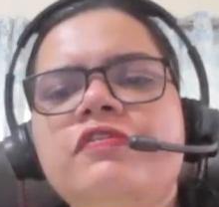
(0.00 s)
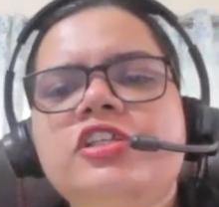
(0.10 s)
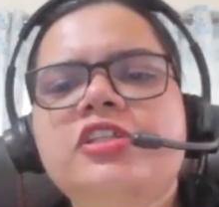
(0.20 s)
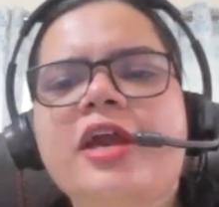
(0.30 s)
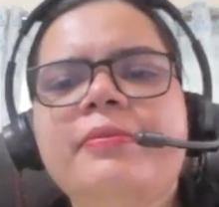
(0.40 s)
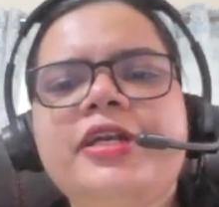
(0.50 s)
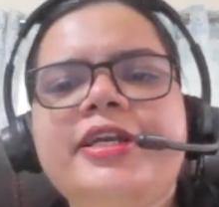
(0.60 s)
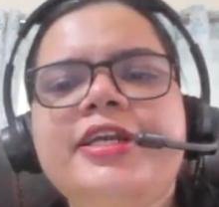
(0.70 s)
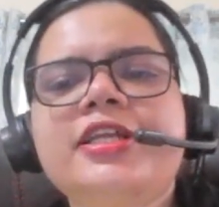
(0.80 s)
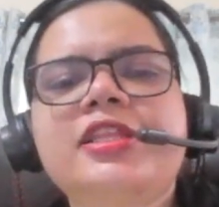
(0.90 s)
which
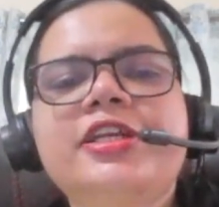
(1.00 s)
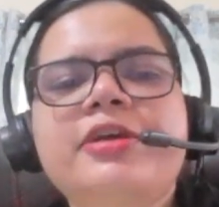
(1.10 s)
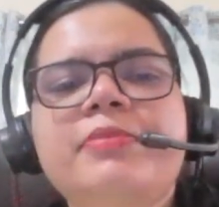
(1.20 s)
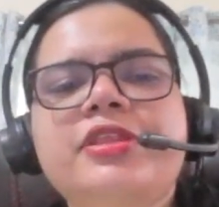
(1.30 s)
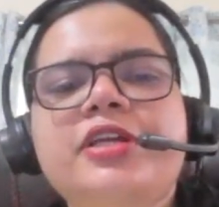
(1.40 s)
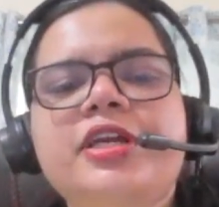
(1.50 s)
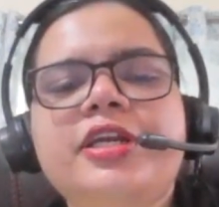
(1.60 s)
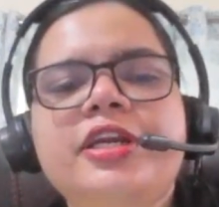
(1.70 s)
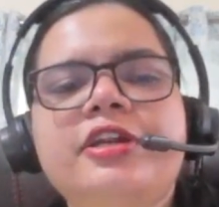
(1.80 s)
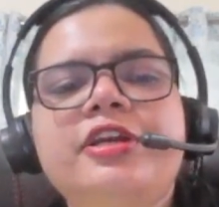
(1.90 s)
simultaneously
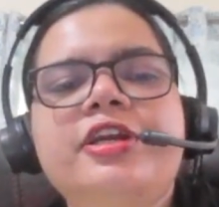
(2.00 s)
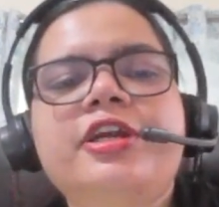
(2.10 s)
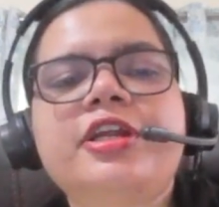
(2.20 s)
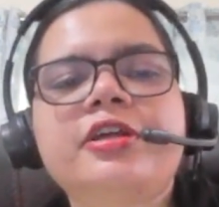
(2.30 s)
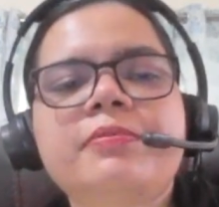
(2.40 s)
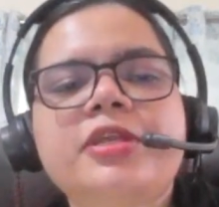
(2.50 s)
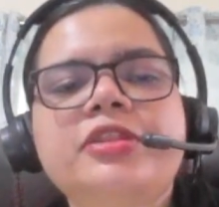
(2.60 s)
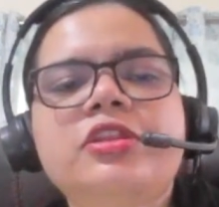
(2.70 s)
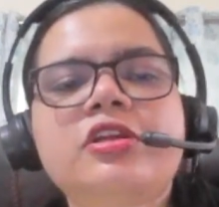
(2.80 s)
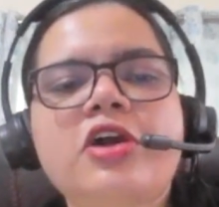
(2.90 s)
demonstrated and
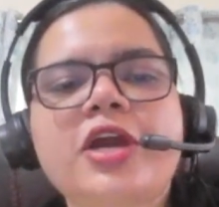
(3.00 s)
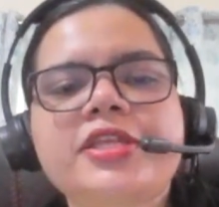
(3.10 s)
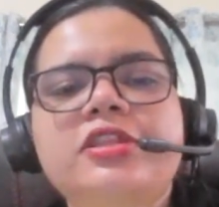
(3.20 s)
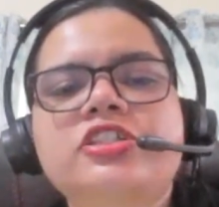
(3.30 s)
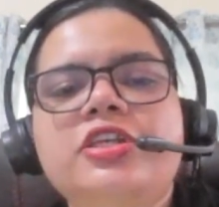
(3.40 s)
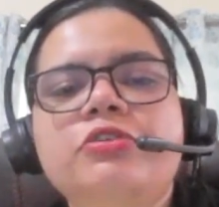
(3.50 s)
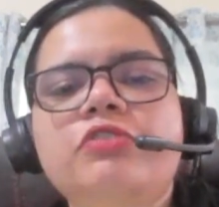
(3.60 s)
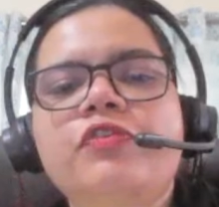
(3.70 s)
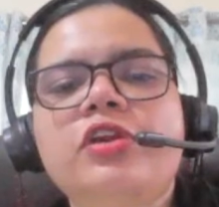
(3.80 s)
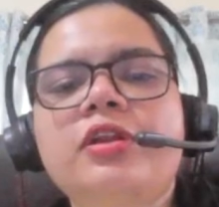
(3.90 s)
demythologized the
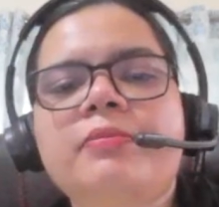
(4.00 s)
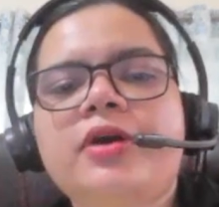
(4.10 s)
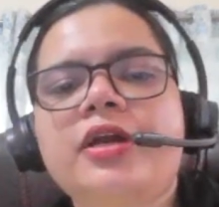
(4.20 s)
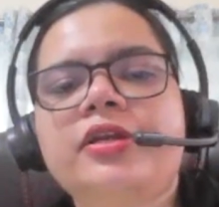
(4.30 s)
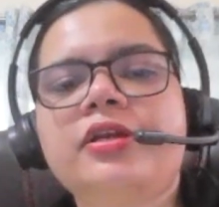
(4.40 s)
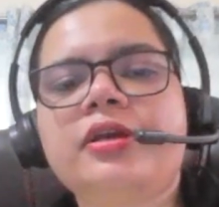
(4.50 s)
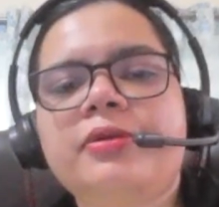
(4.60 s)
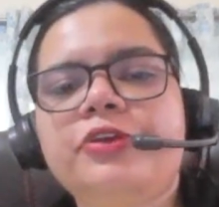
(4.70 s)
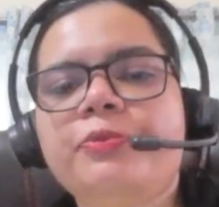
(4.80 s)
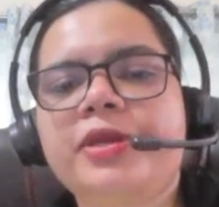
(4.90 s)
youthful
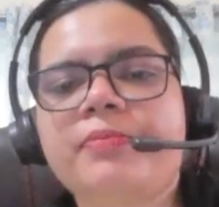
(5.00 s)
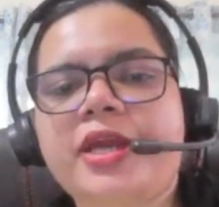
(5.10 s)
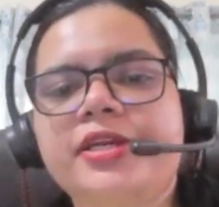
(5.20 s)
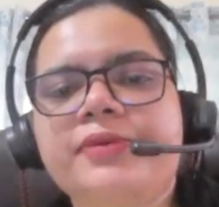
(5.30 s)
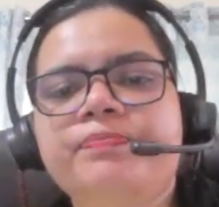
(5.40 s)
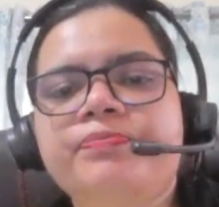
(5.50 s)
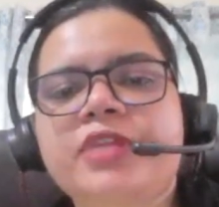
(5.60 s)
human mind.